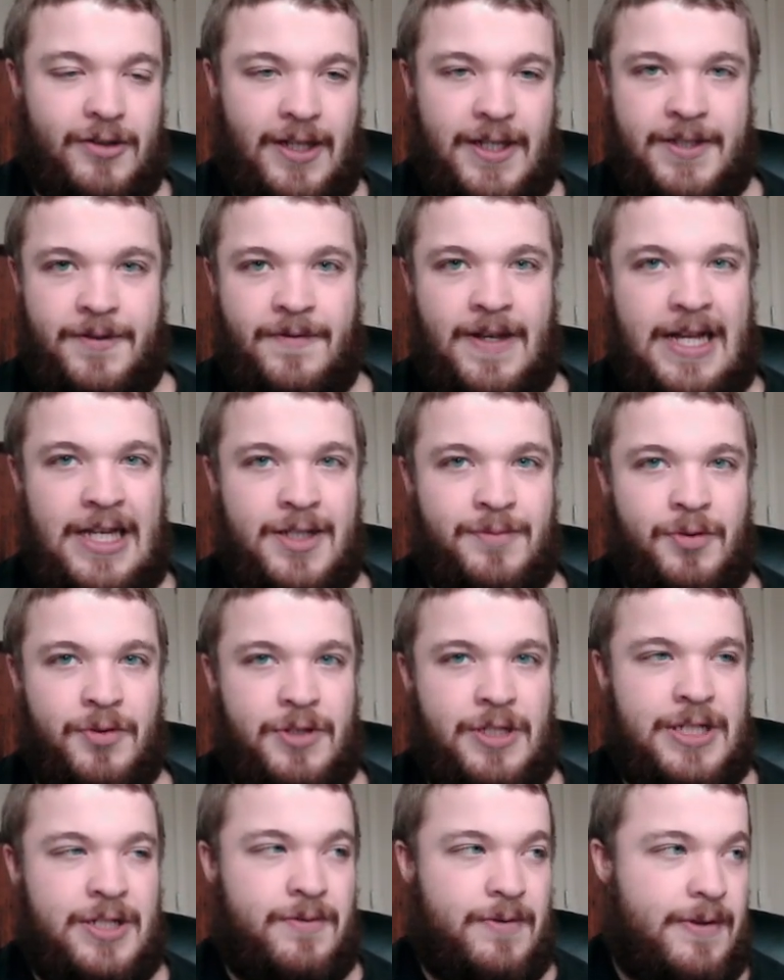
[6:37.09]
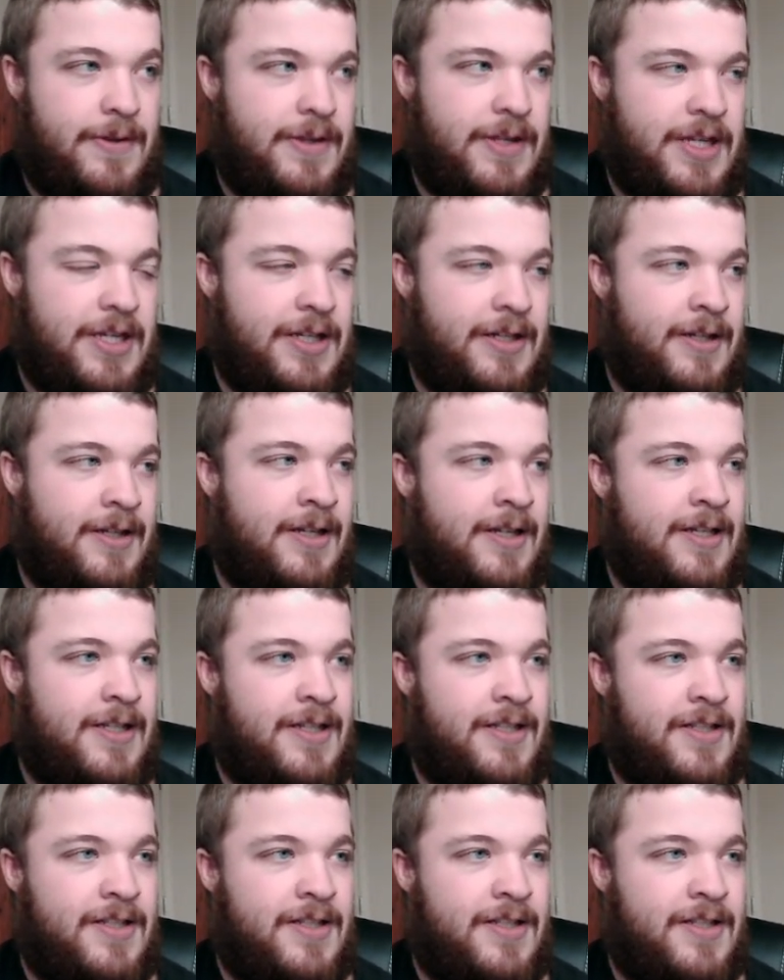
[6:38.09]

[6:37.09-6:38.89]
less valuable than you'd think.